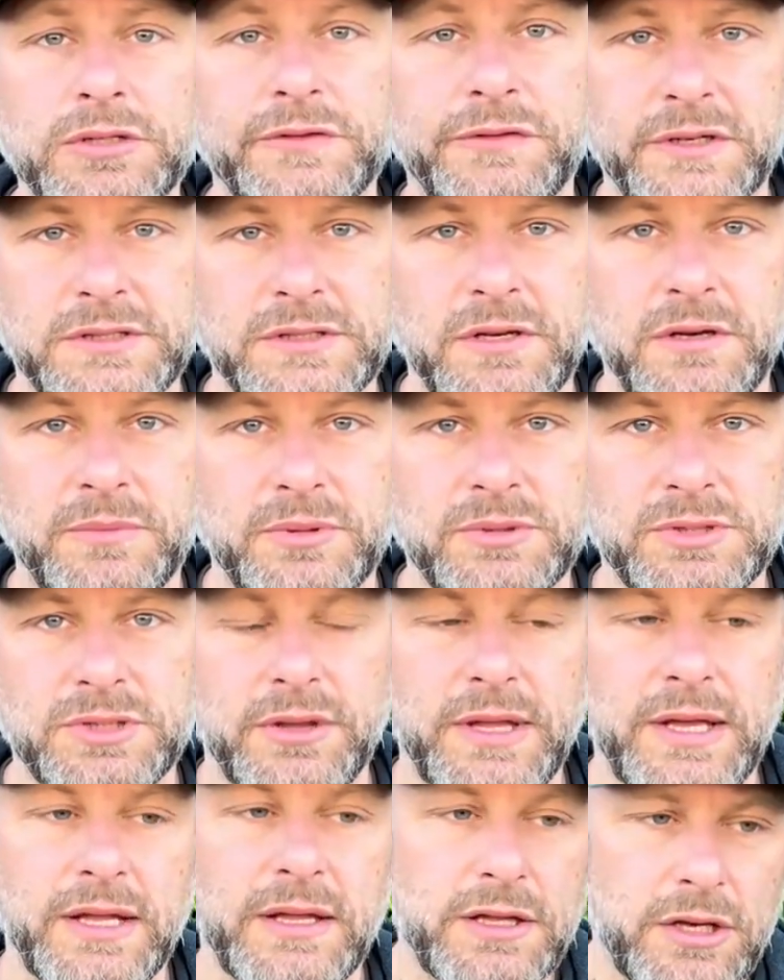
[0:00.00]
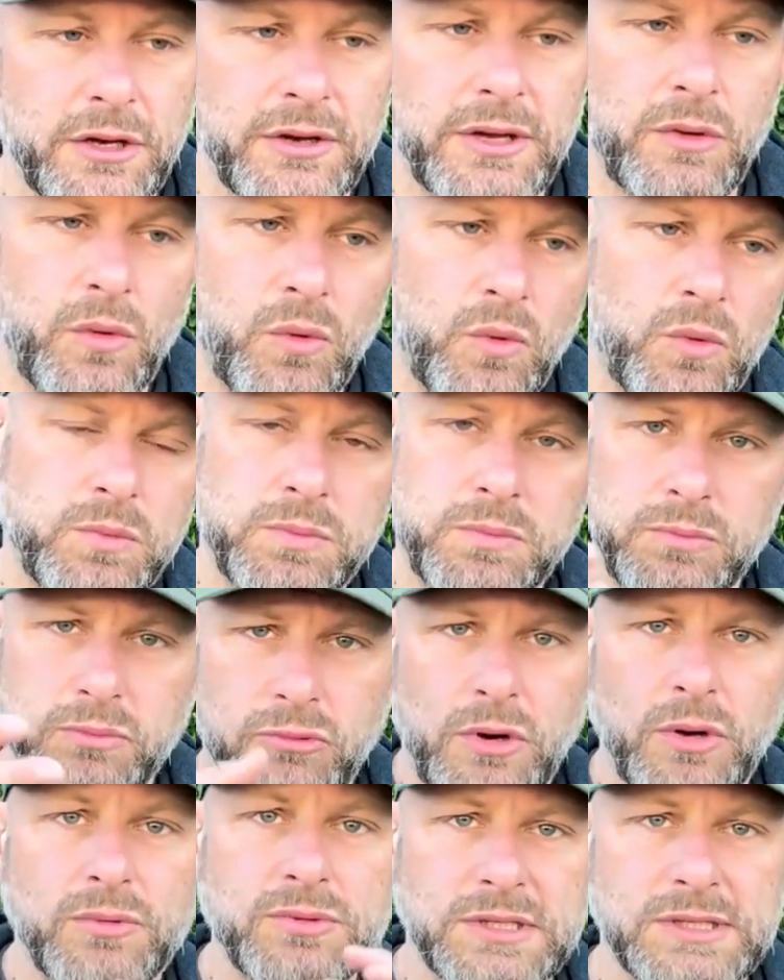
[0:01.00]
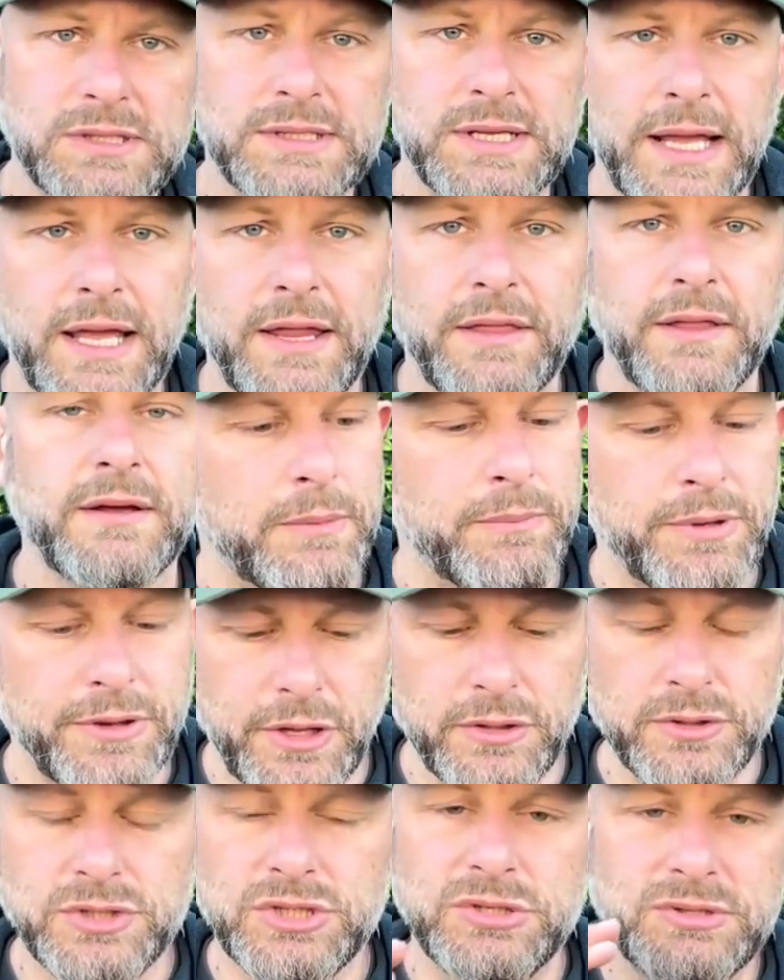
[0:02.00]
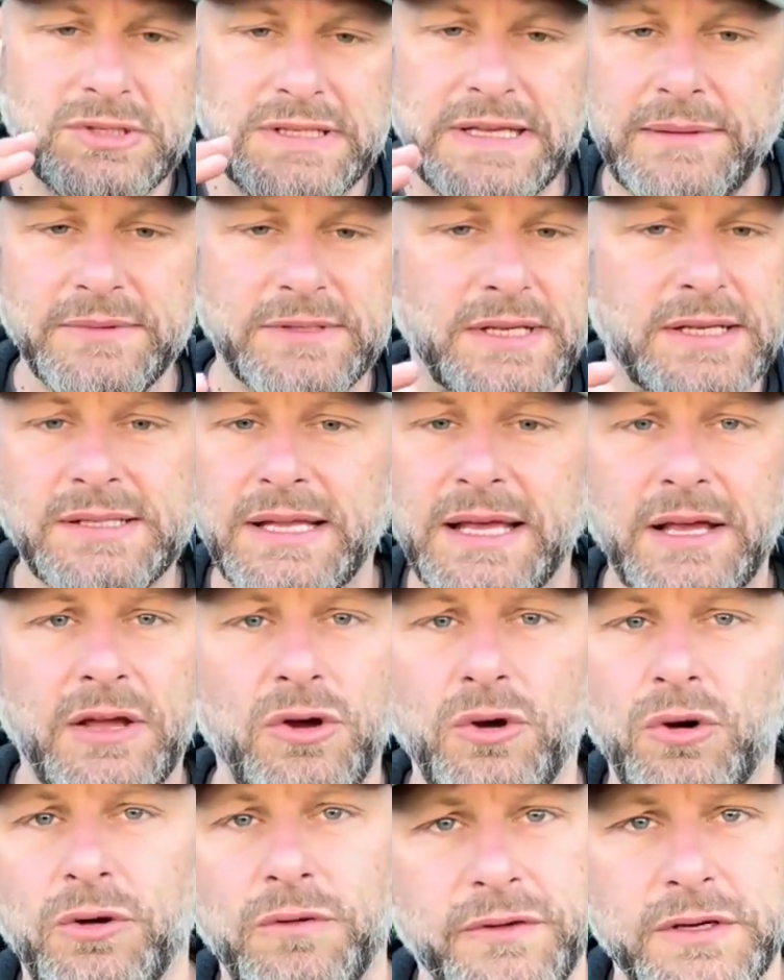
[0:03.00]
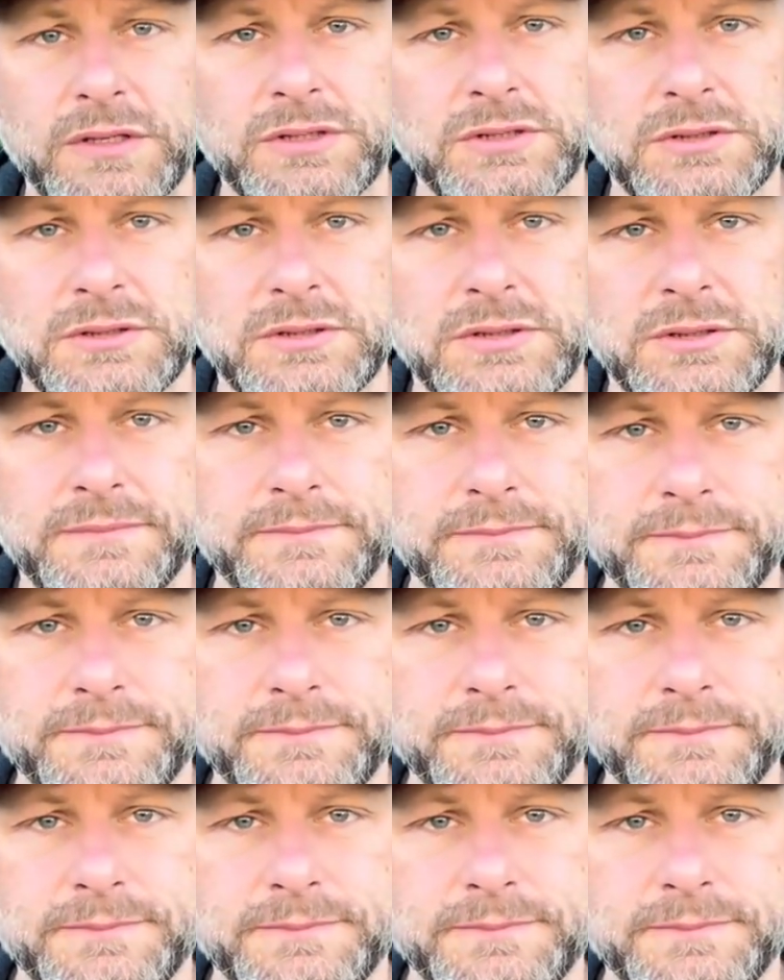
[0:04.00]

for example. So it all rolls in together. But those two teams, that's their core functions.